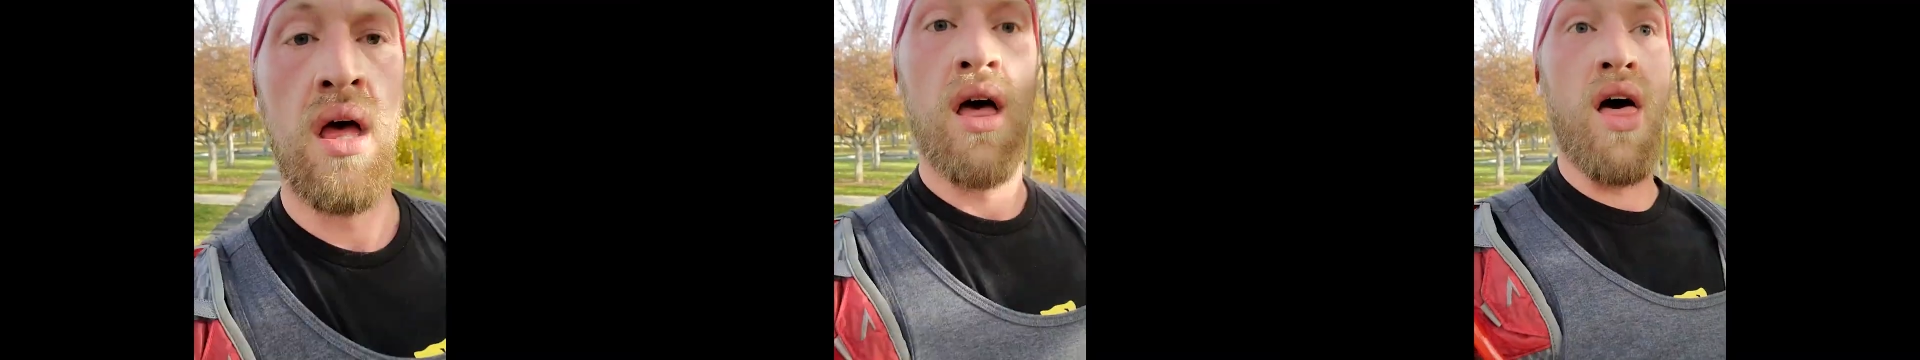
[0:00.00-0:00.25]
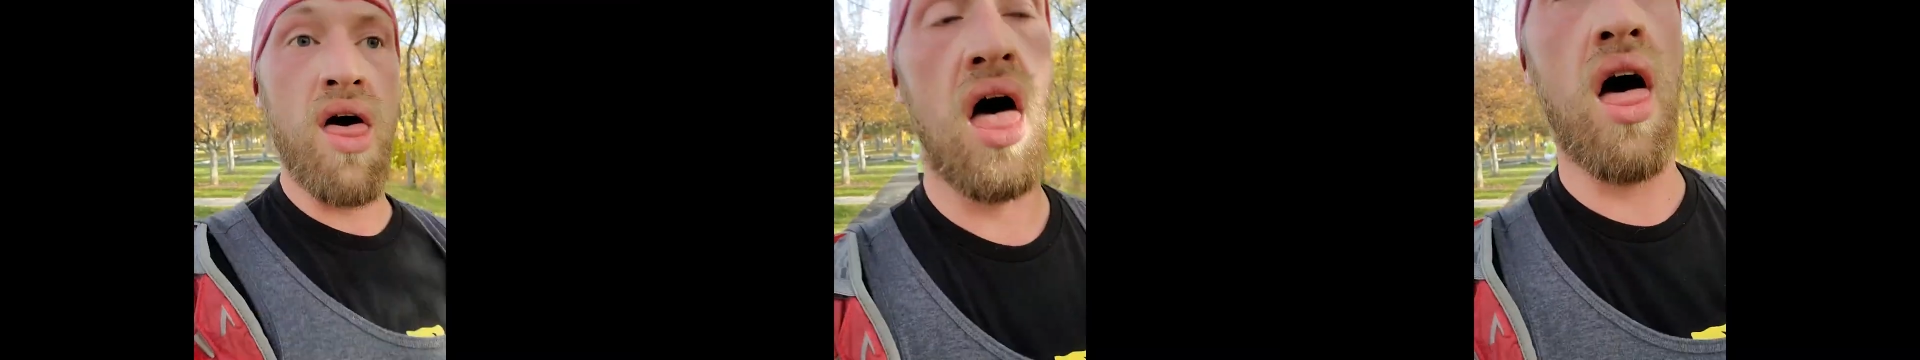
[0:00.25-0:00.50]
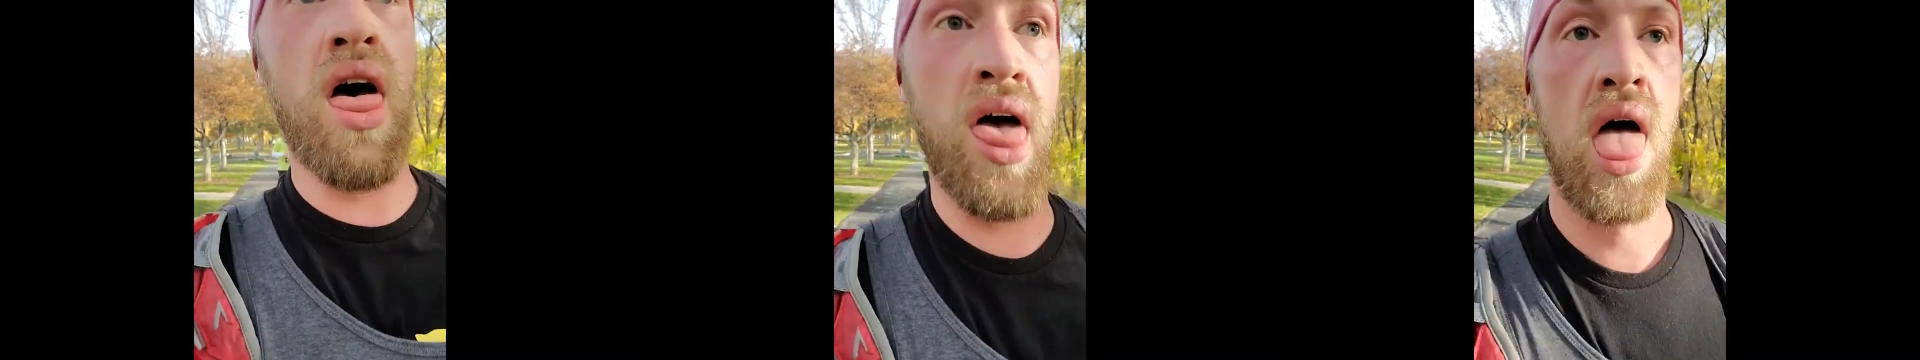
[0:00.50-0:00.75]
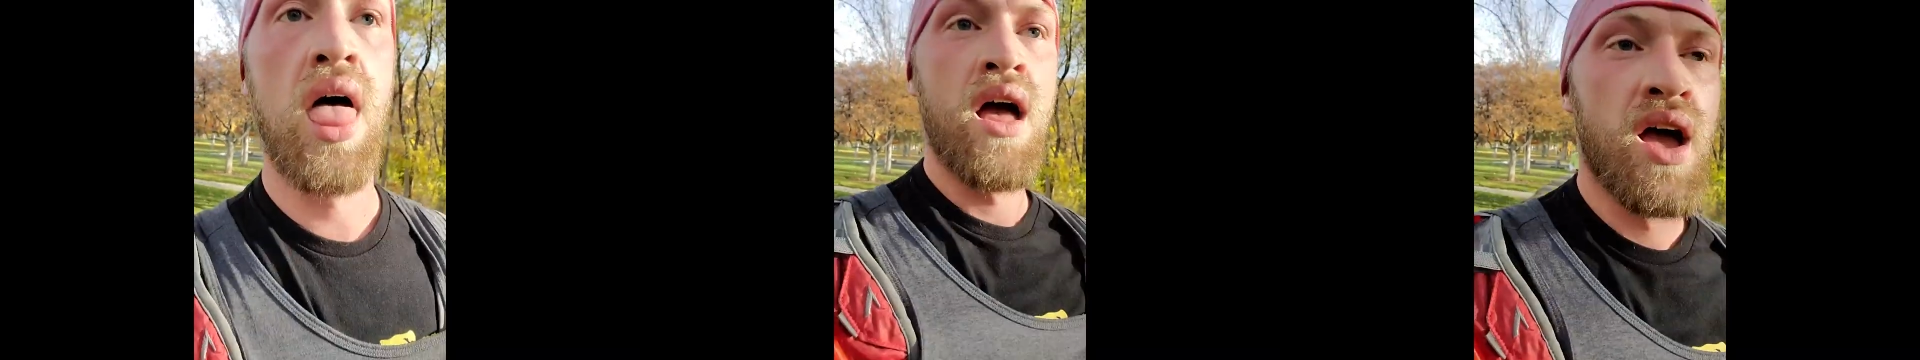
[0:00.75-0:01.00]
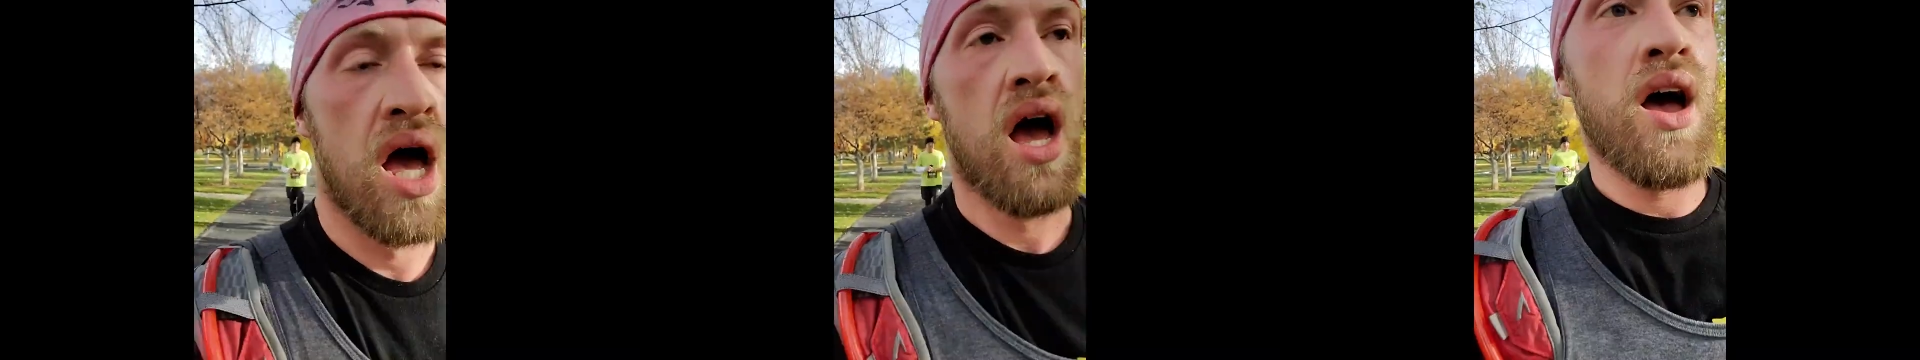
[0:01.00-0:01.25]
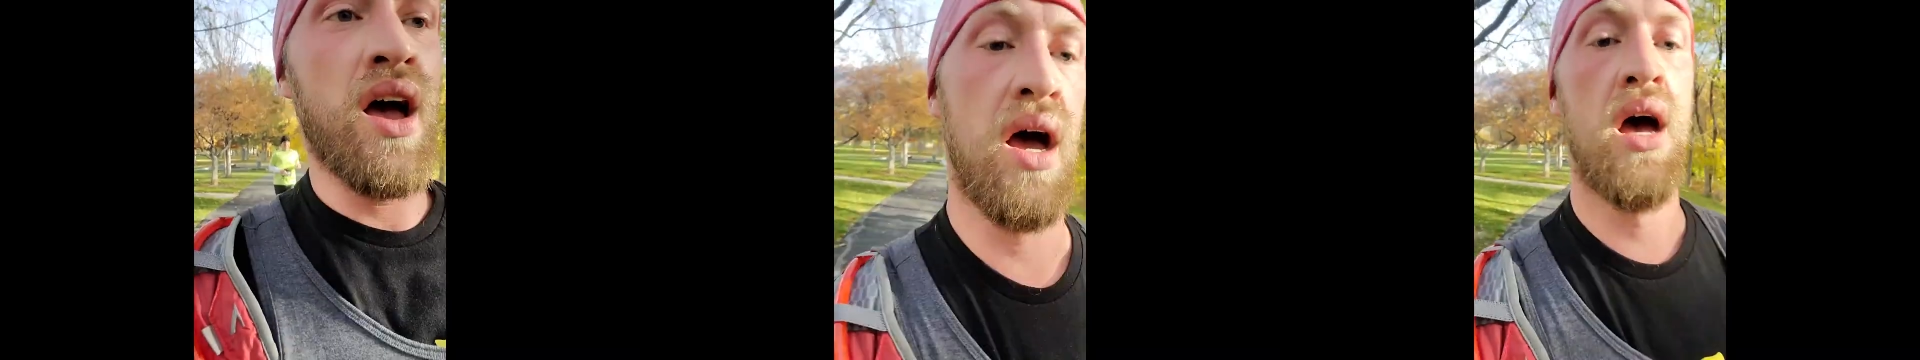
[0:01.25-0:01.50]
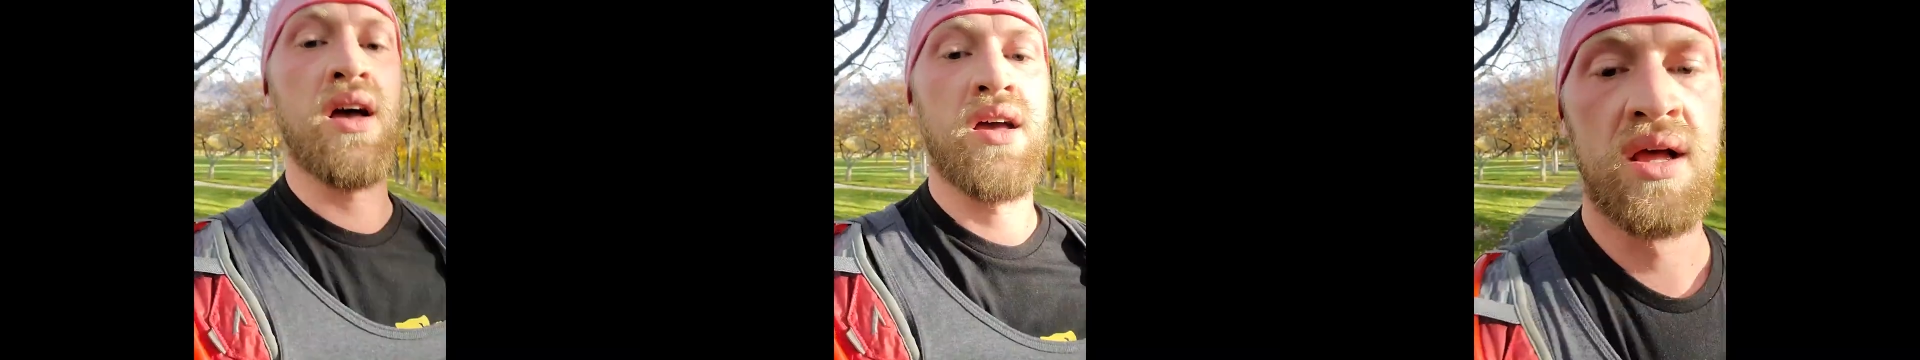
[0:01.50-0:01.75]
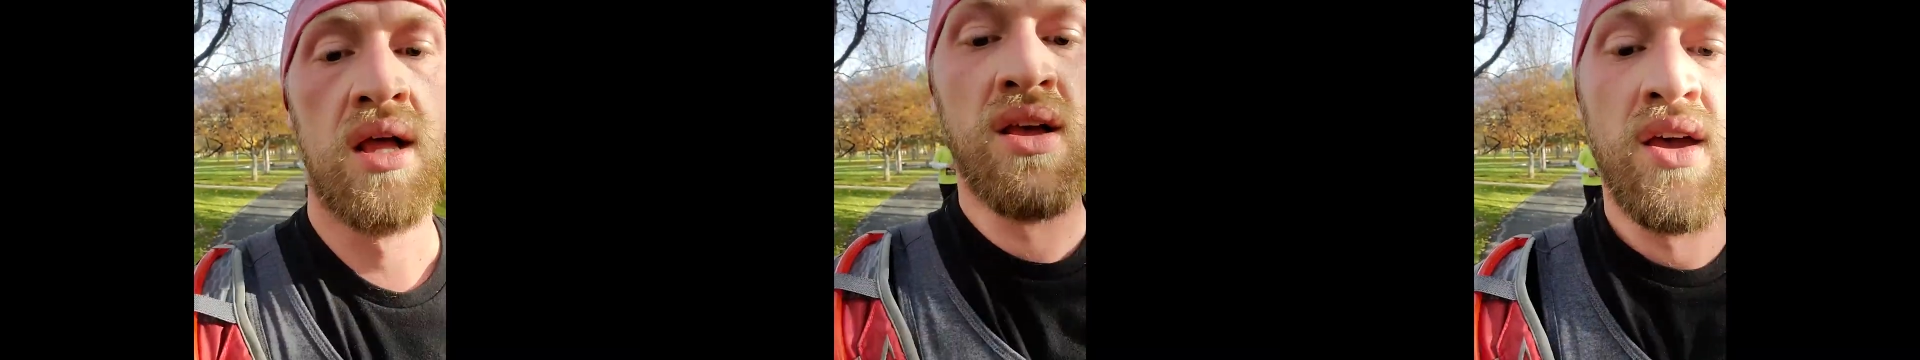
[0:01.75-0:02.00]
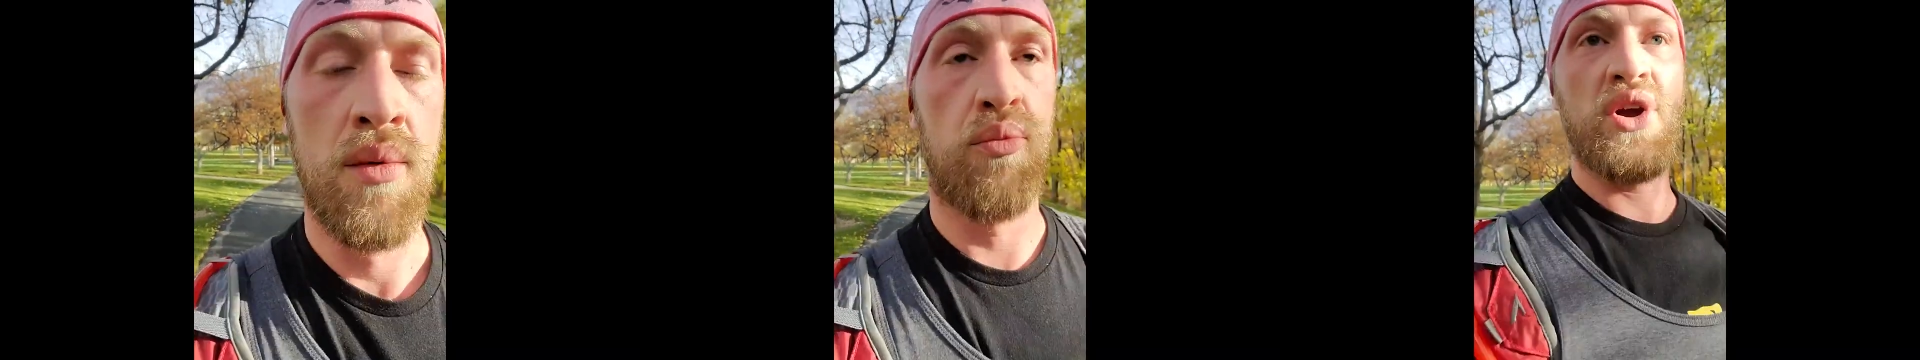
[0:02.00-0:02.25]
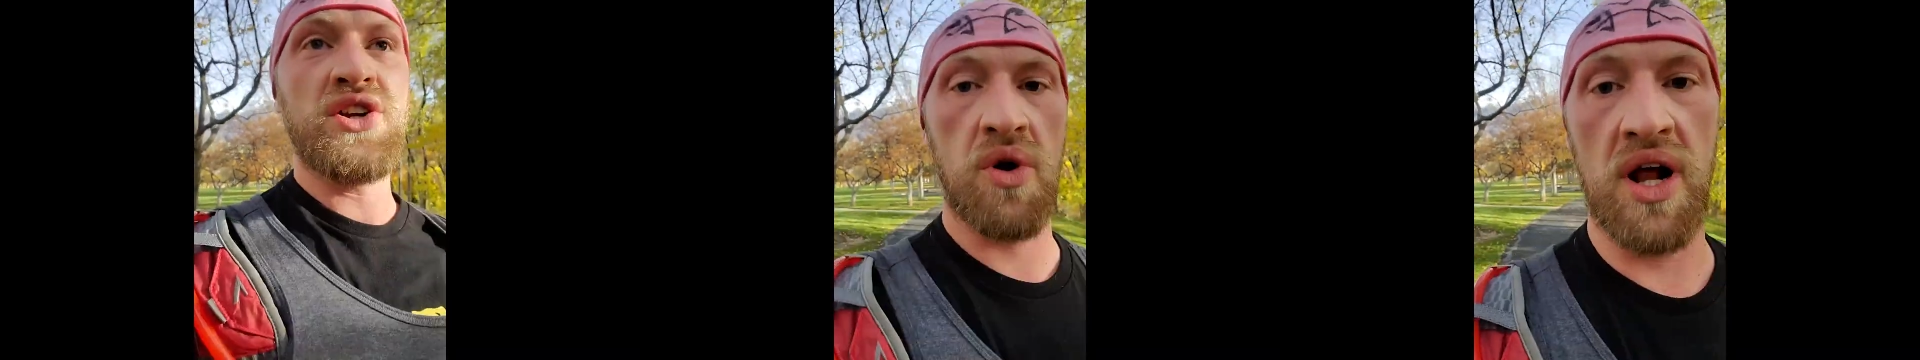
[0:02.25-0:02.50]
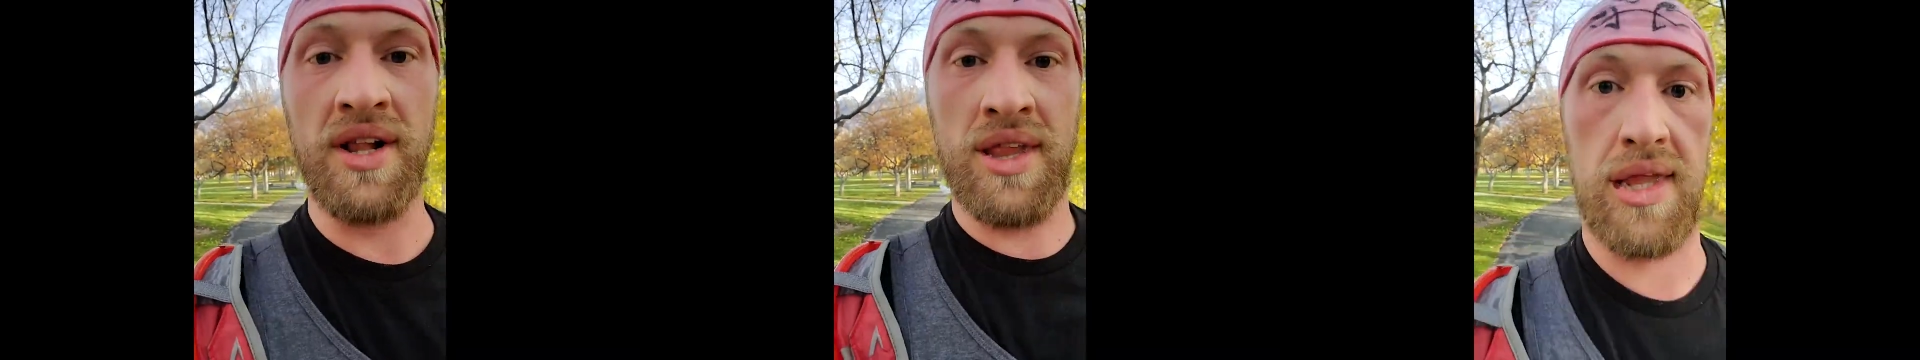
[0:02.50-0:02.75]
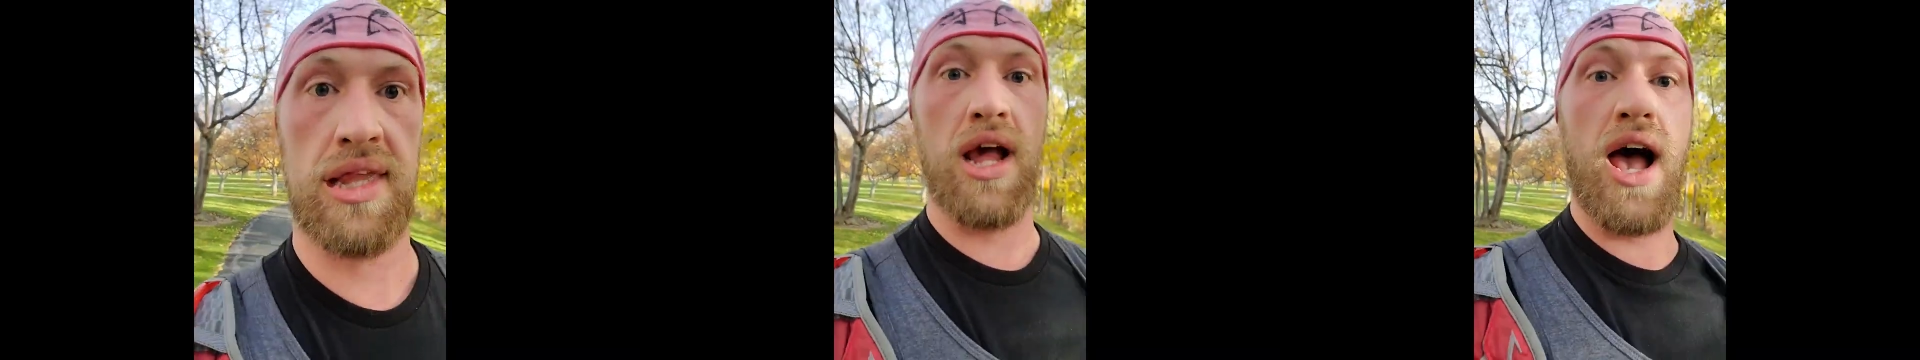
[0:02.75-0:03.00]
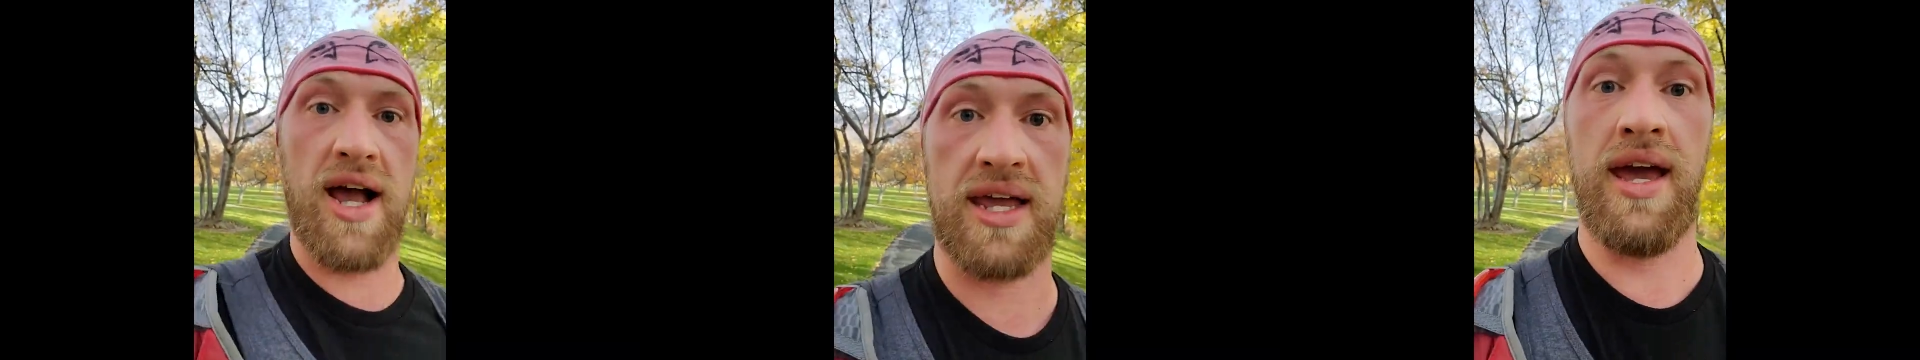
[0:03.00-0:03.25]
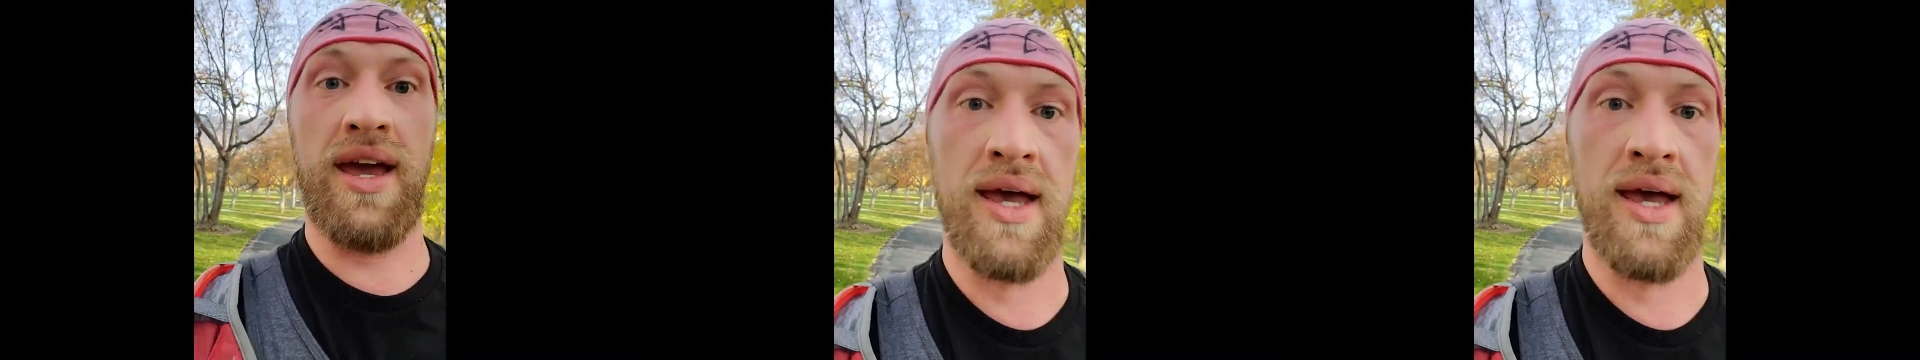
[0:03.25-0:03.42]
I ran a half marathon dressed as Kaladin. Bridge runs suck.